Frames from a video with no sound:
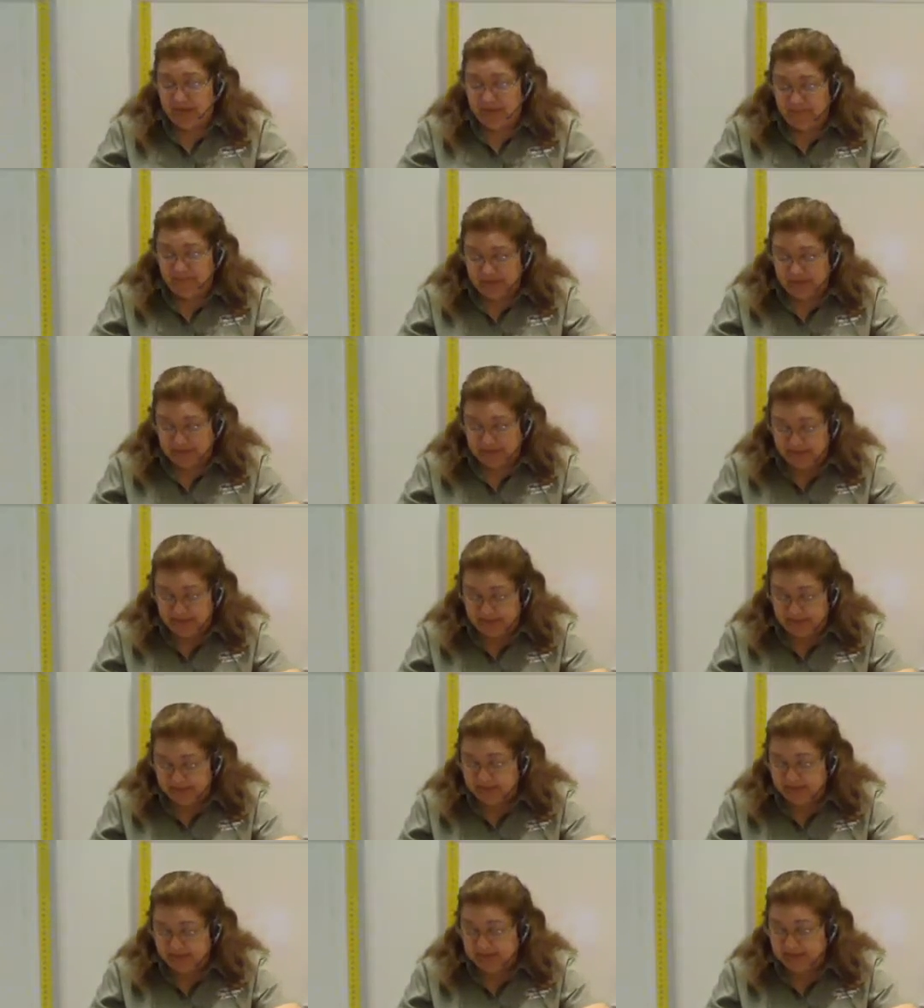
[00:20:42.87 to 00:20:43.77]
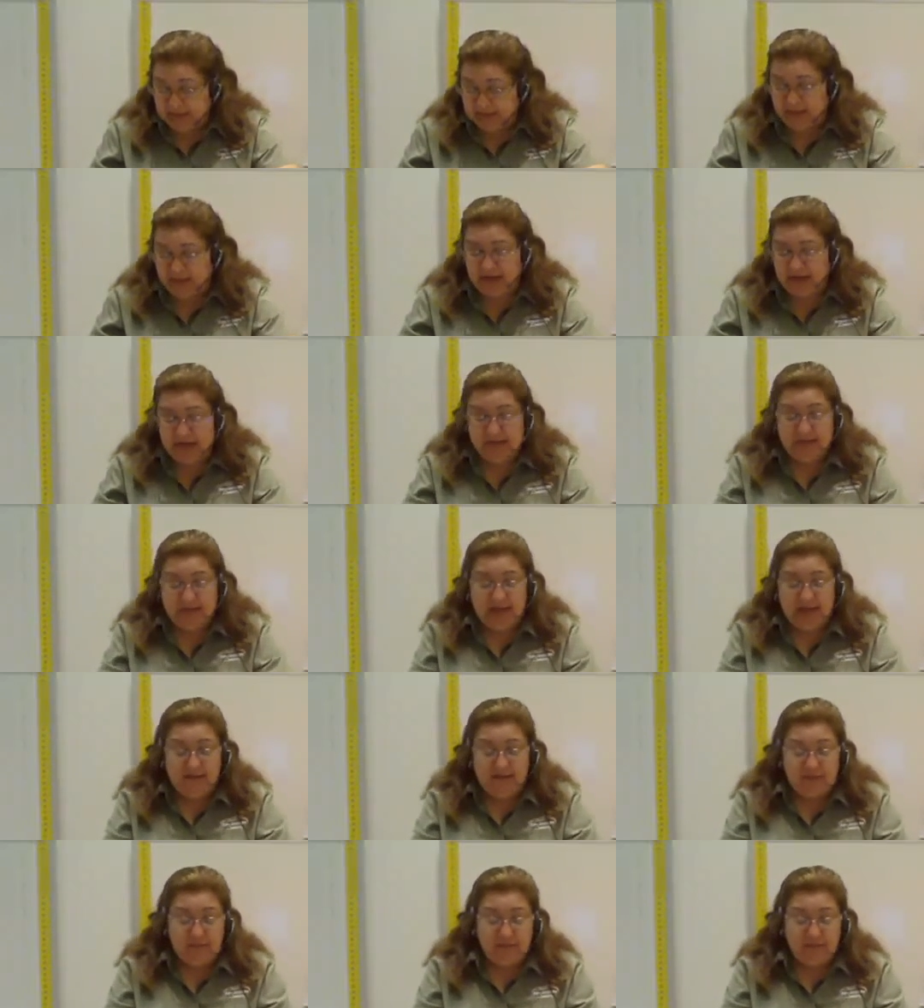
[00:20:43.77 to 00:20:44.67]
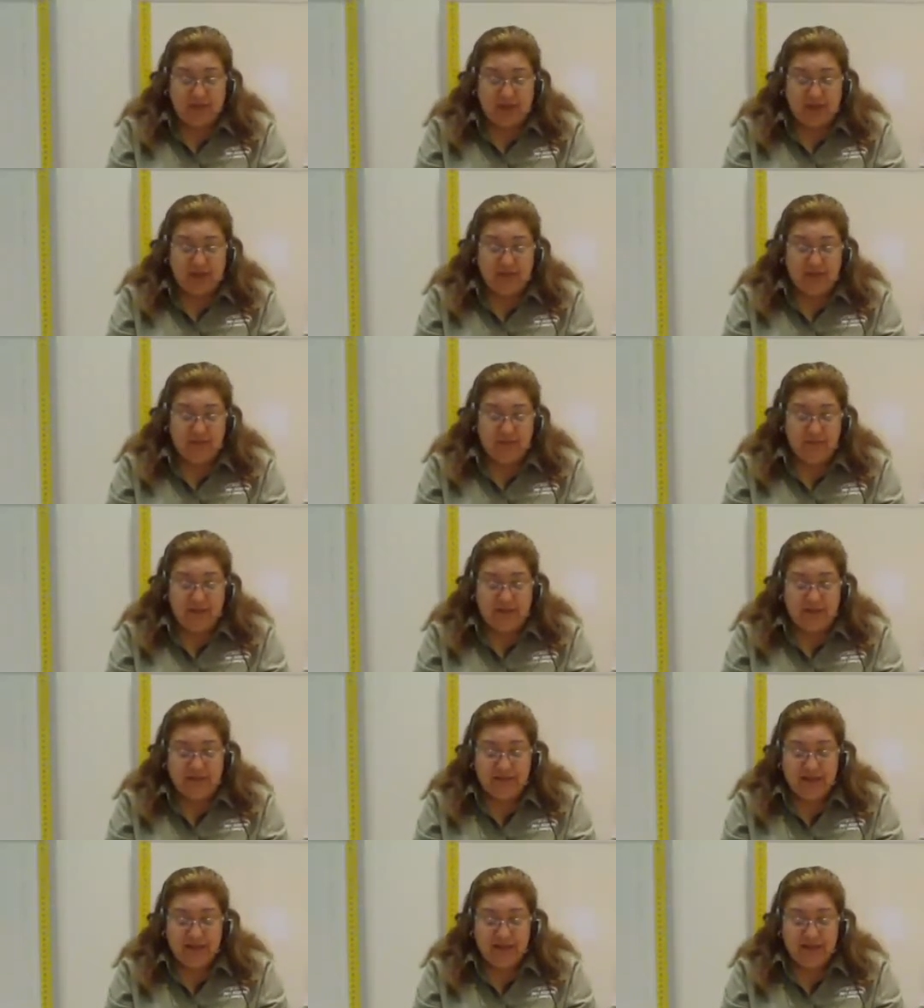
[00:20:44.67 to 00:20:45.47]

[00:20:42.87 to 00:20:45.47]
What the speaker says: fun. And the size, I have some tiny ones.